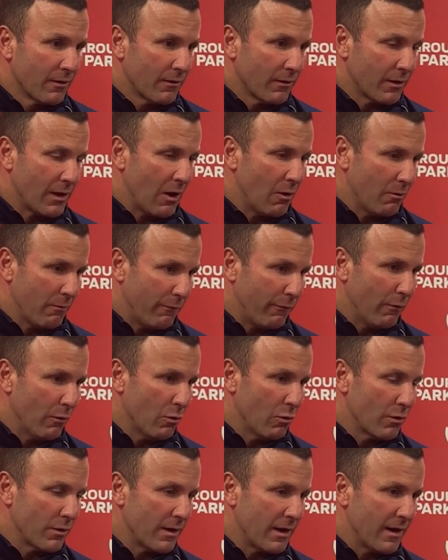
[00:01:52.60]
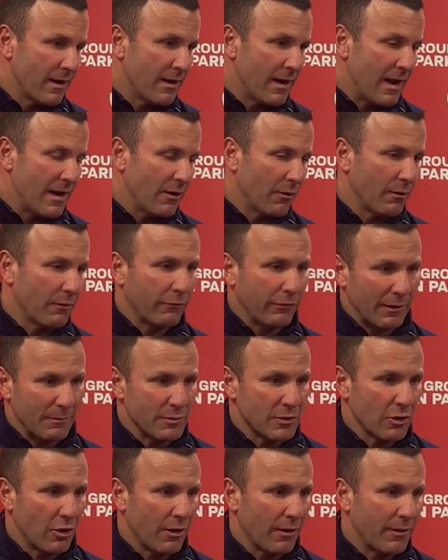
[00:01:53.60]
going forward. And, and on the flip
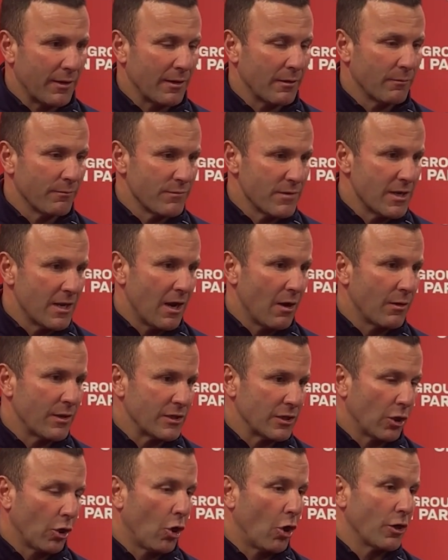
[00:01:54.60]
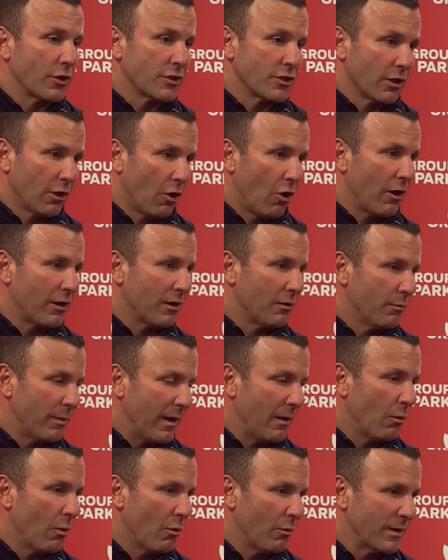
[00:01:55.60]
side, I think you know there's a lot to like about
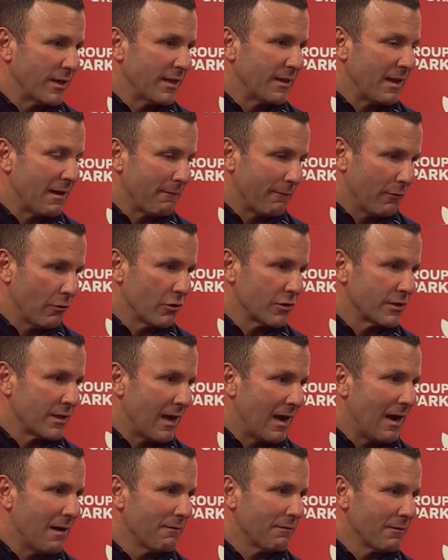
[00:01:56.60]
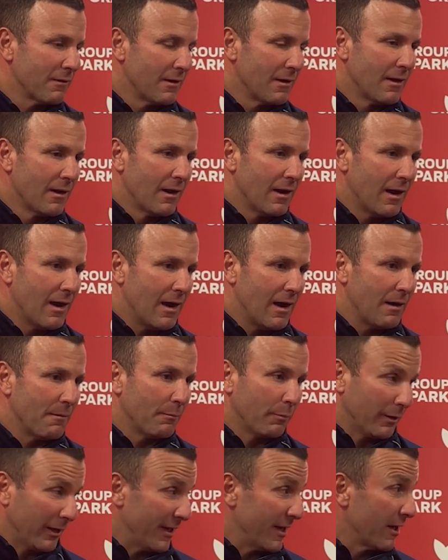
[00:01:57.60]
what we did in that first half. Um,
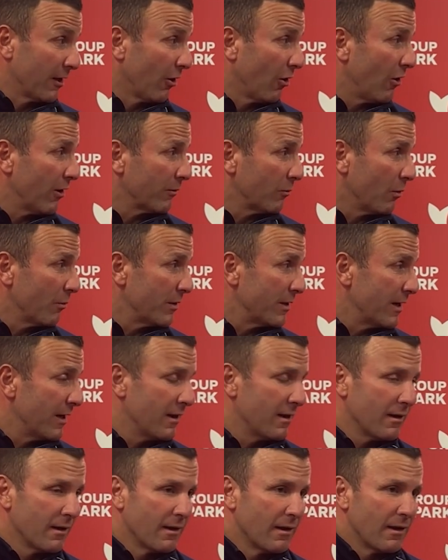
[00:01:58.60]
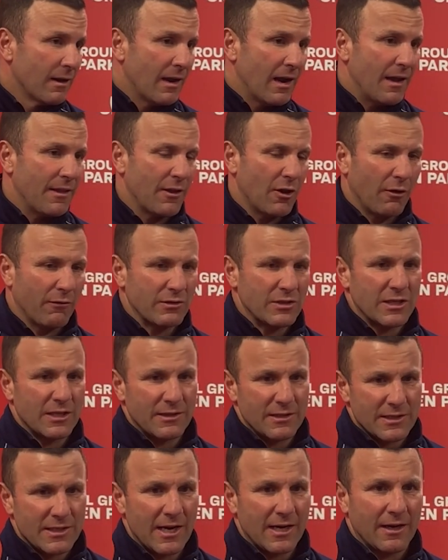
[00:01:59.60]
plenty to like what we did. And then obviously in the
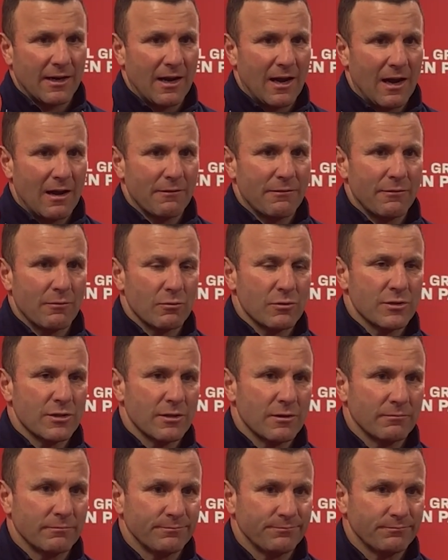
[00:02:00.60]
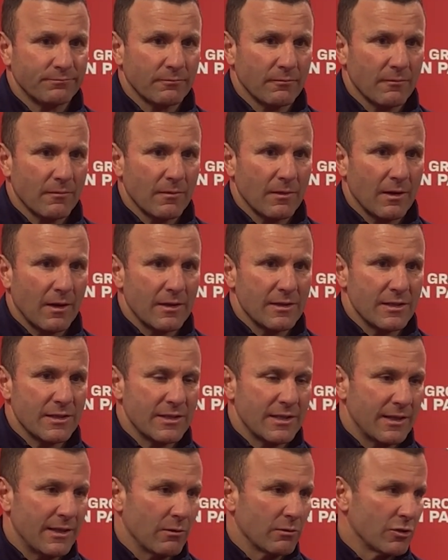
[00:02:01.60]
second half, it was a, as I
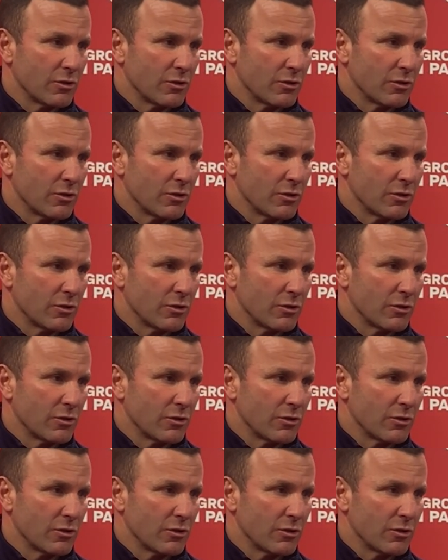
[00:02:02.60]
said, there was